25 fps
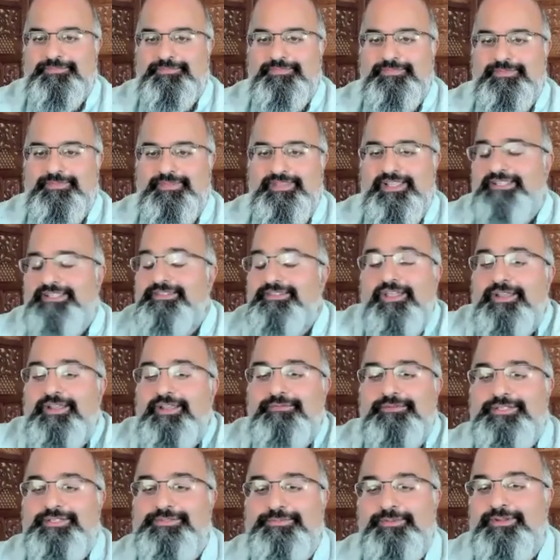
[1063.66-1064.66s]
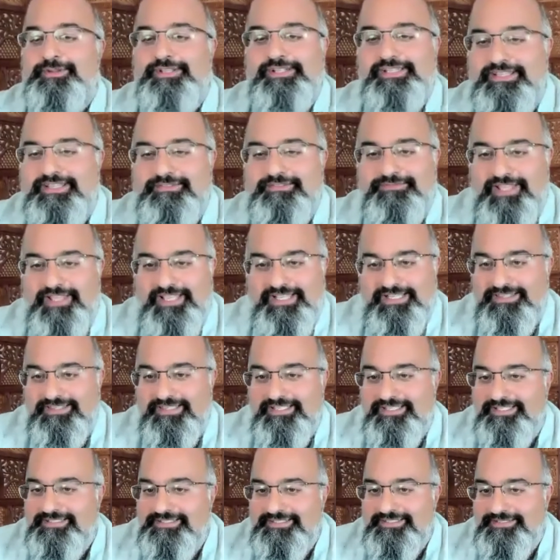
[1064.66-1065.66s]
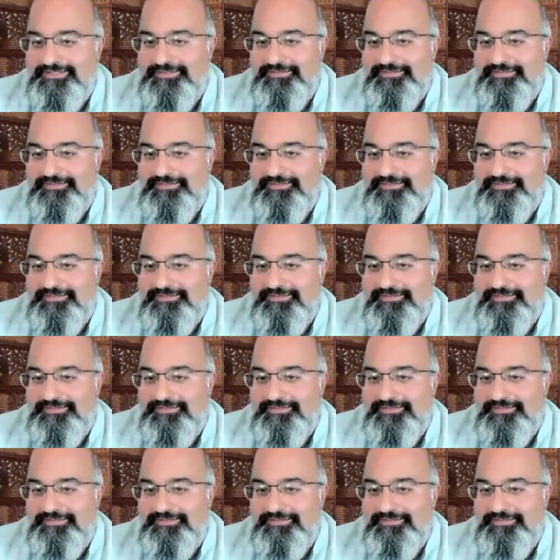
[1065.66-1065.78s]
Like, none of us want to live like this.